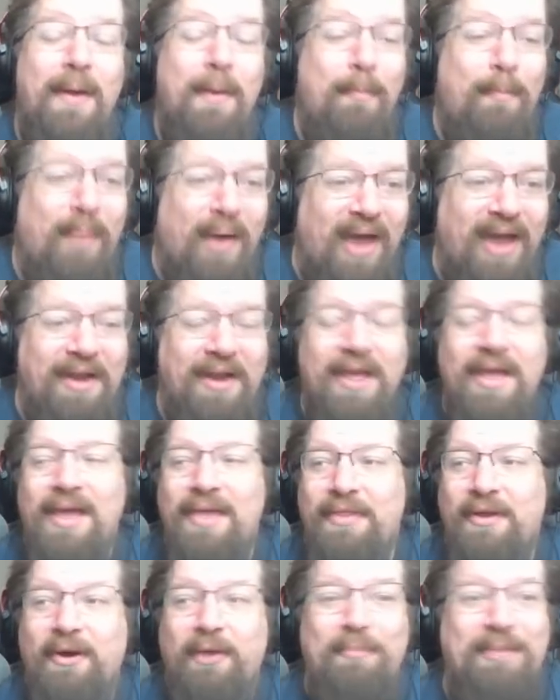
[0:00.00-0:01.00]
but
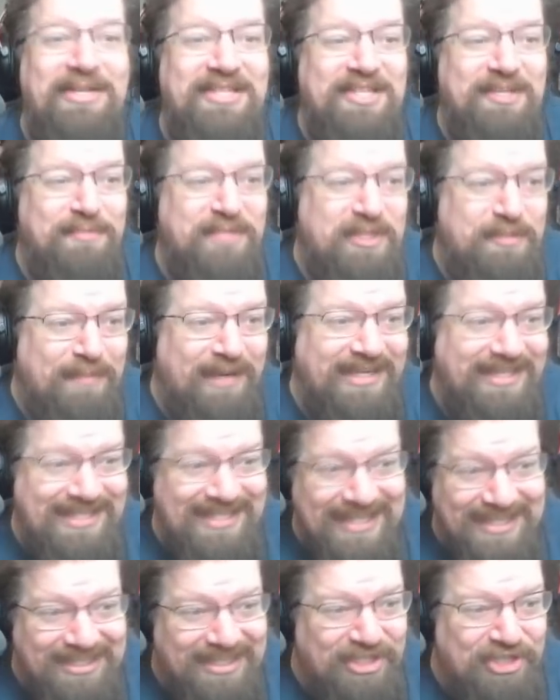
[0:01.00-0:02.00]
there have been some
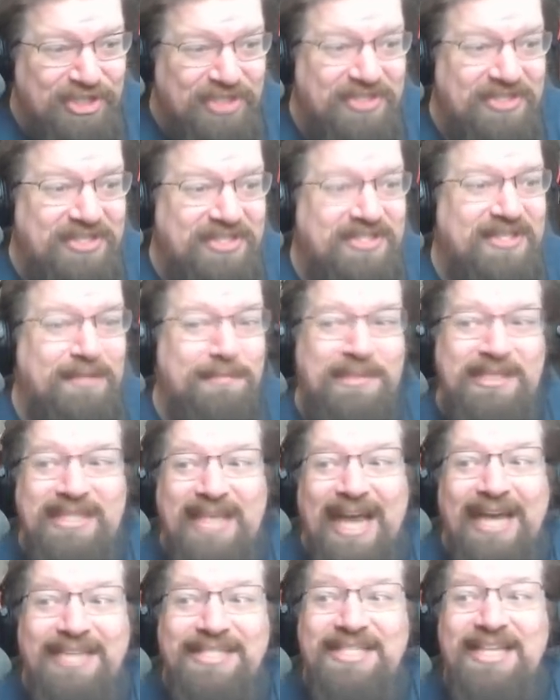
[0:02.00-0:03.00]
spicy additions to some
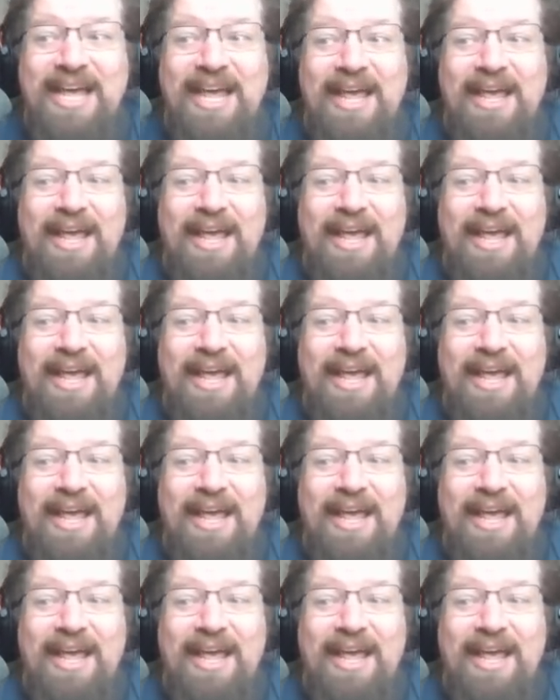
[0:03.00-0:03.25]
decks,